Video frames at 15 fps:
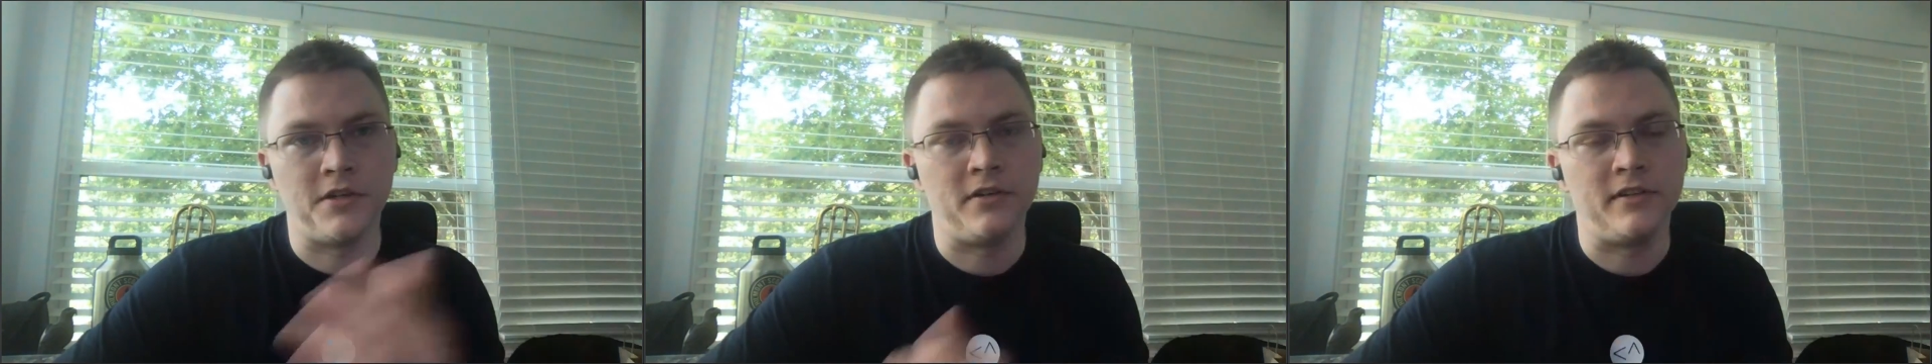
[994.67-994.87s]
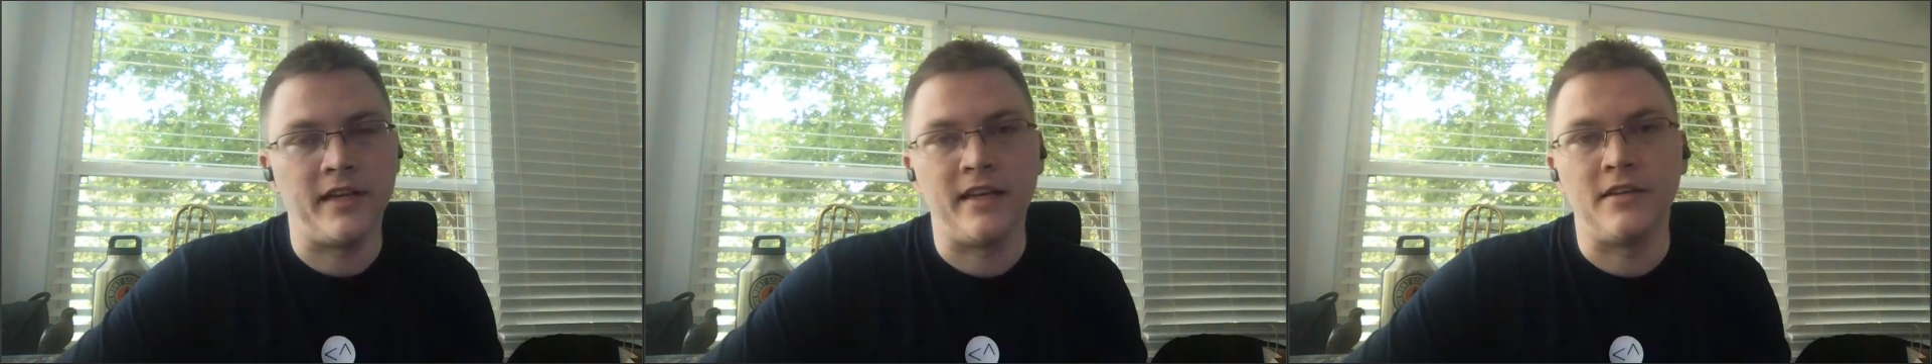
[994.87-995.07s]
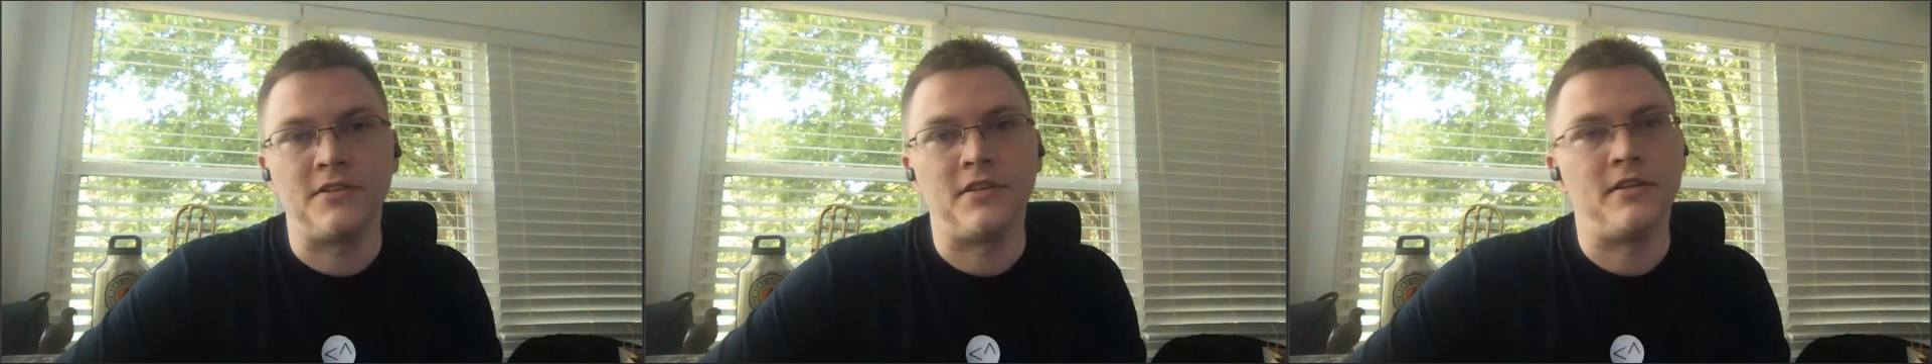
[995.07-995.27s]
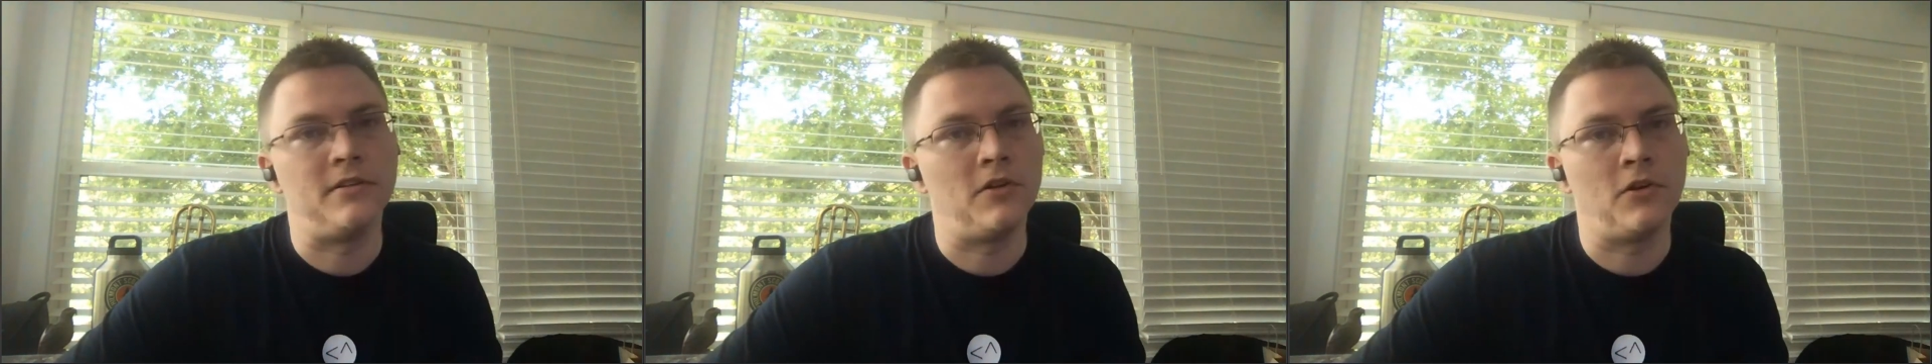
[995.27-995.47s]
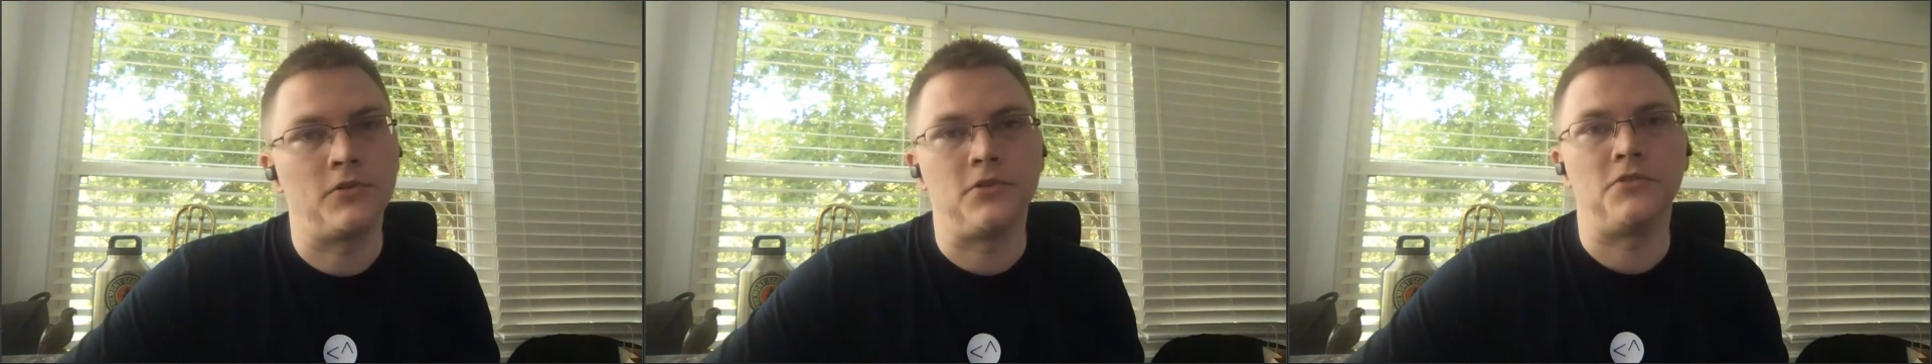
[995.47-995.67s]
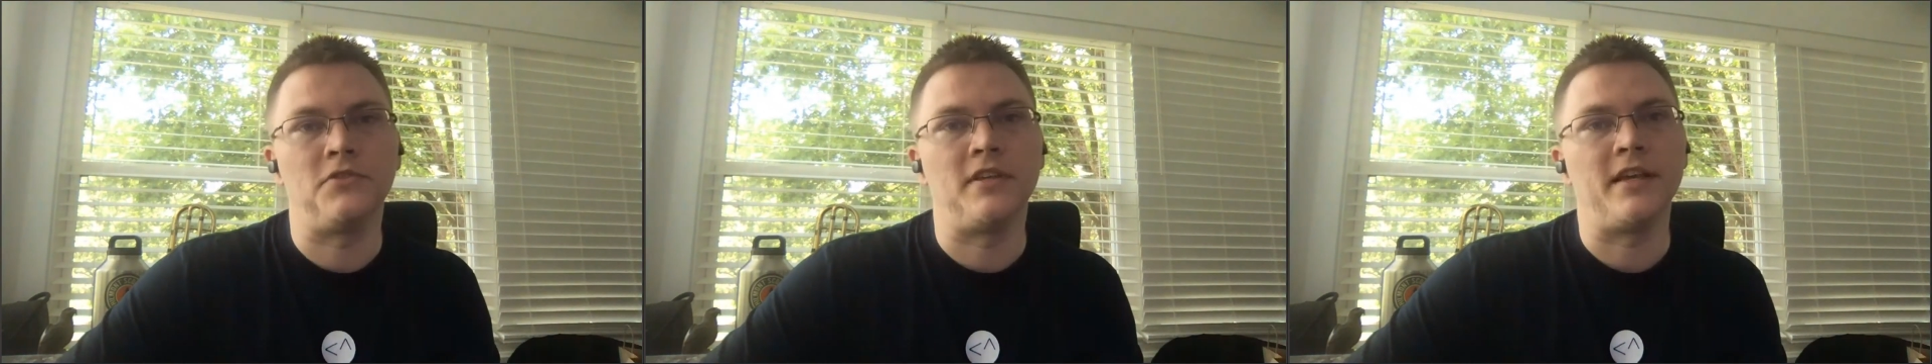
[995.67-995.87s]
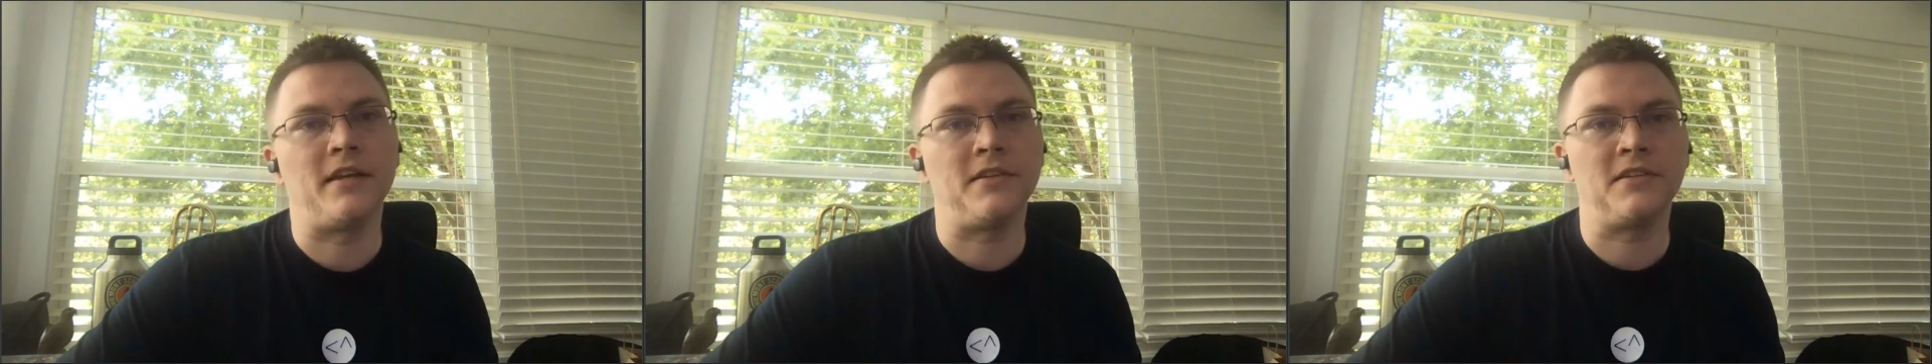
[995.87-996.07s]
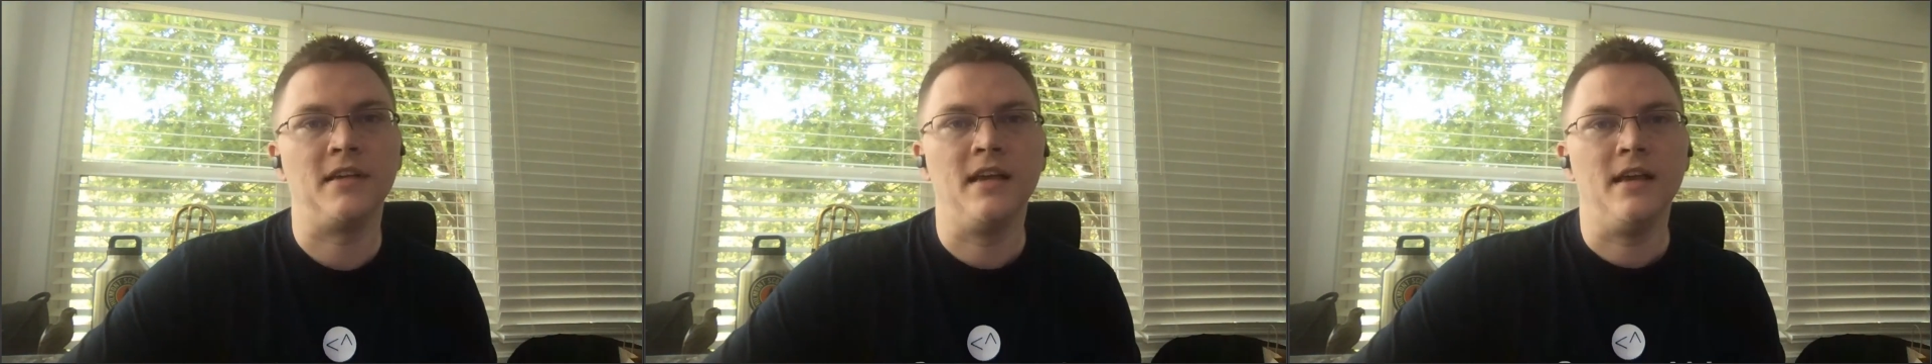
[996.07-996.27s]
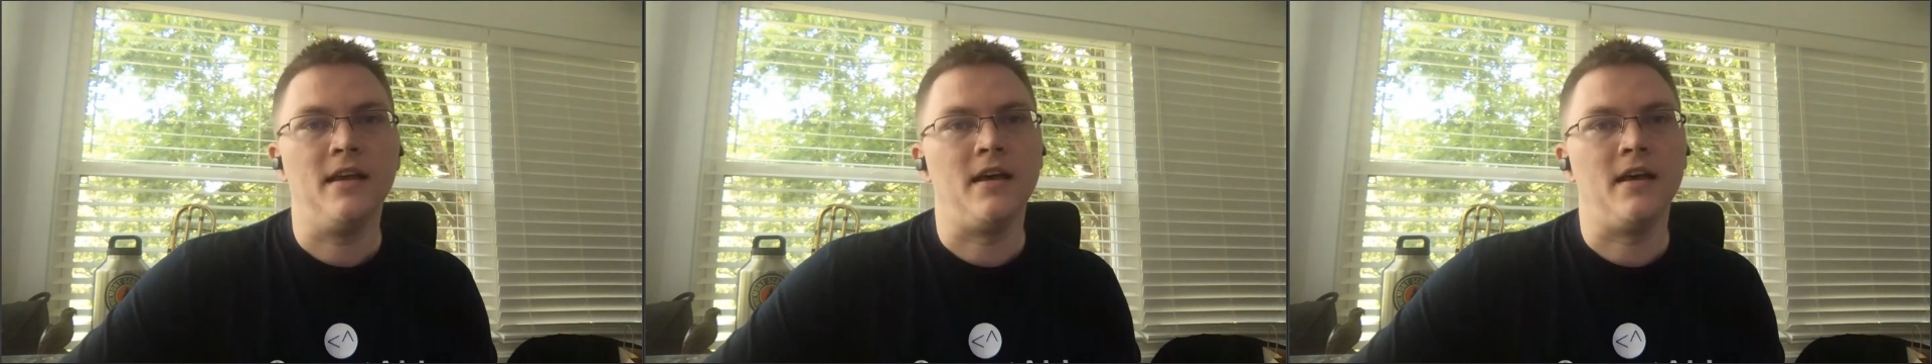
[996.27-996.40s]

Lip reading: Jira Data Center, all those things